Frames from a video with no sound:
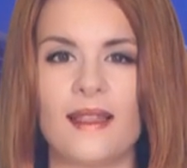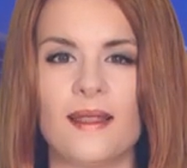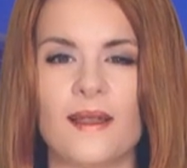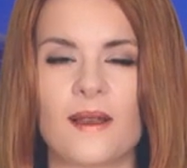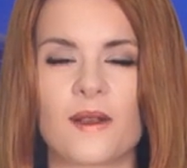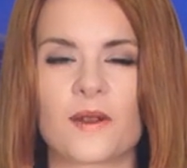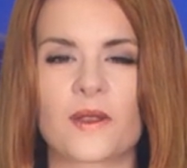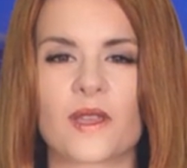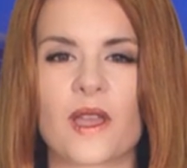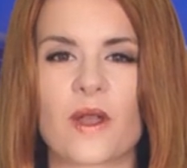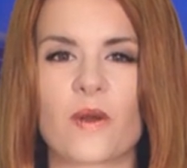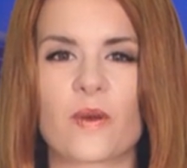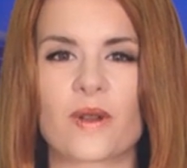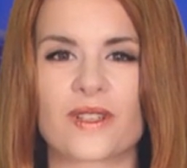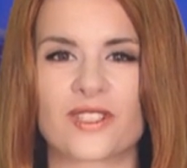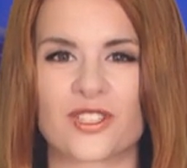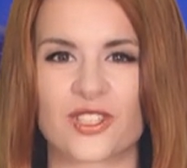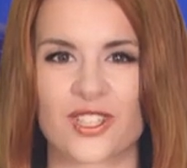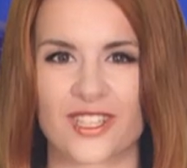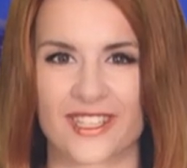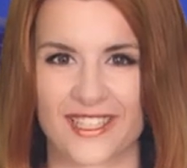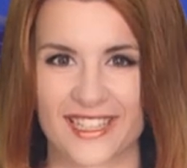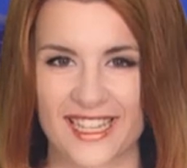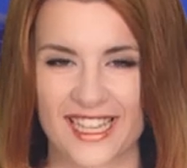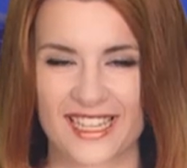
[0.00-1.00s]
Hello, you're
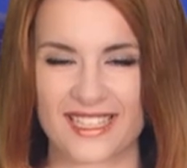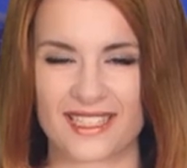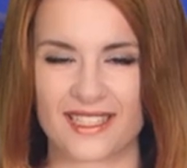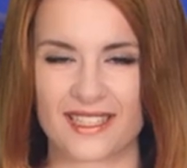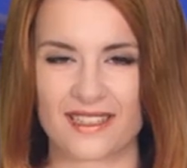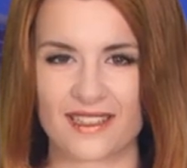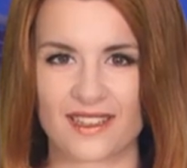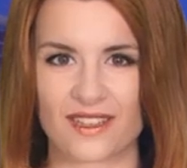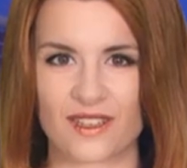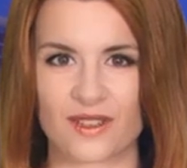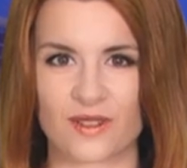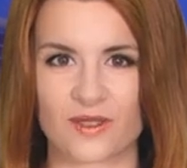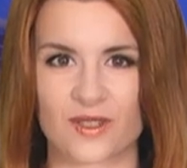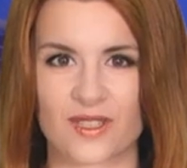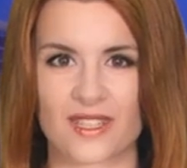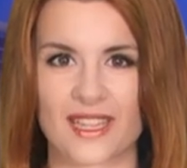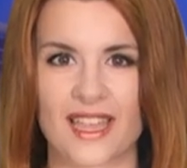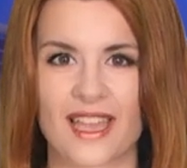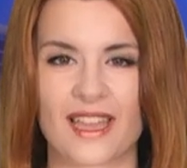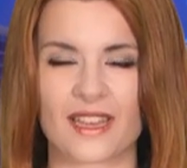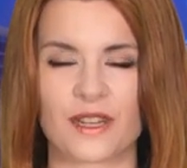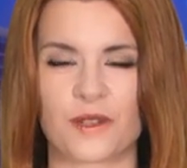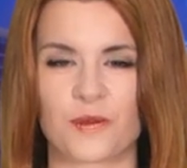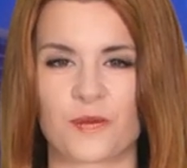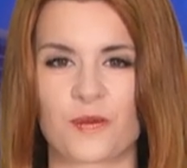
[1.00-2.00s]
watching KCN News
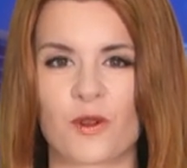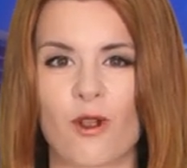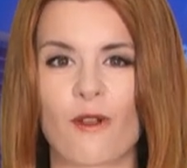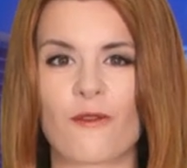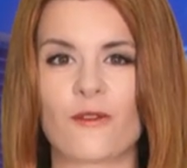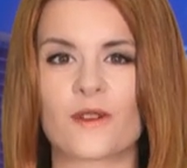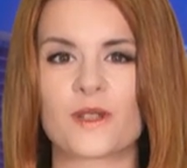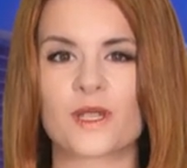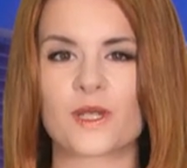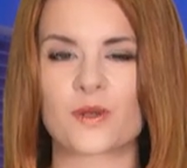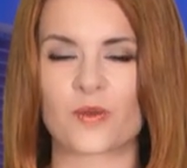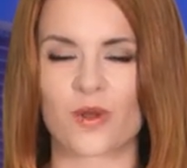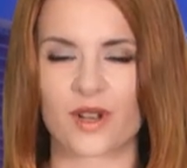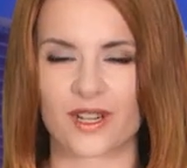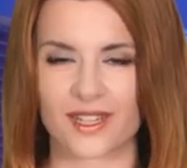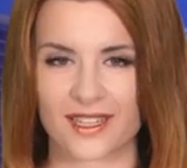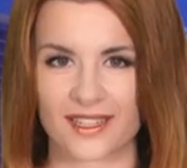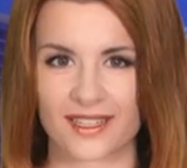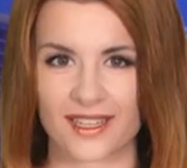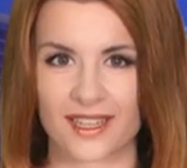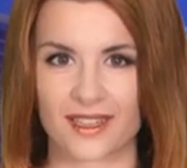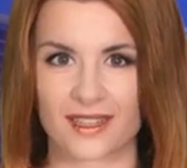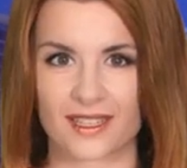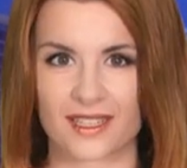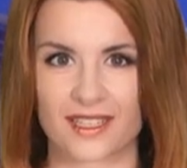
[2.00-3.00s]
and a prophet is
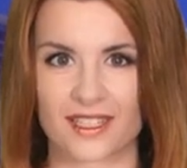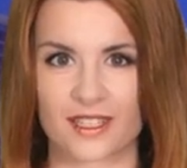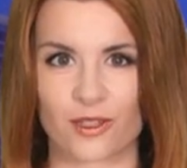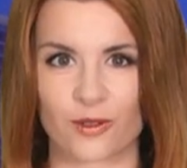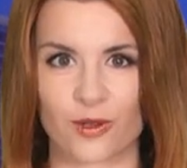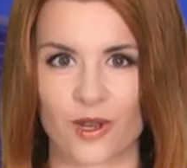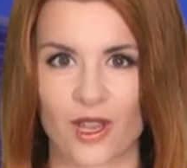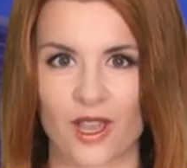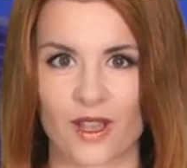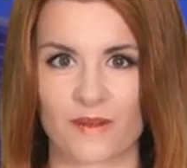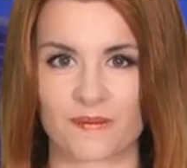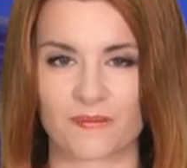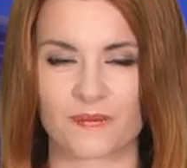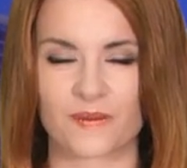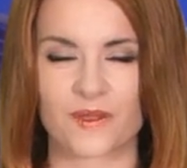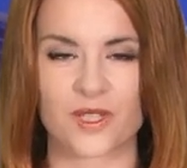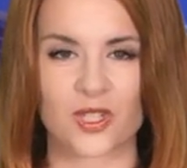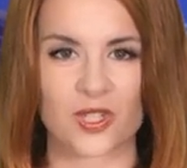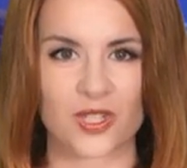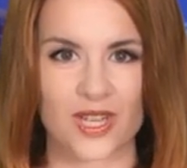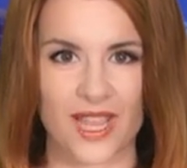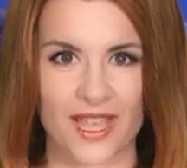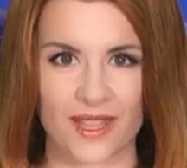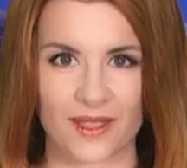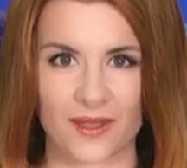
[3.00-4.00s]
working in the studio
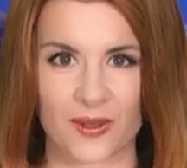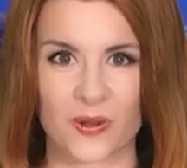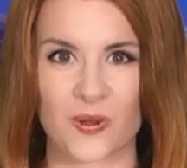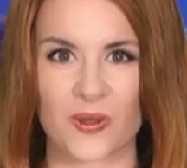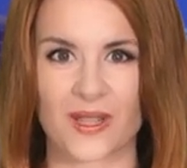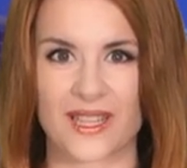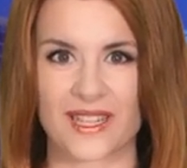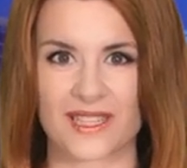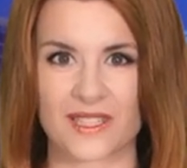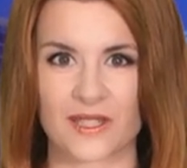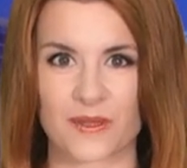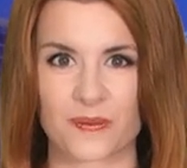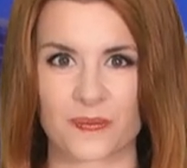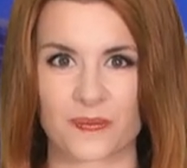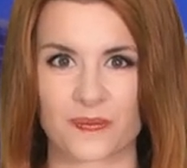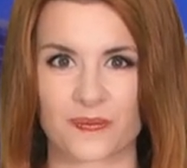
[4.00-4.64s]
today in the release.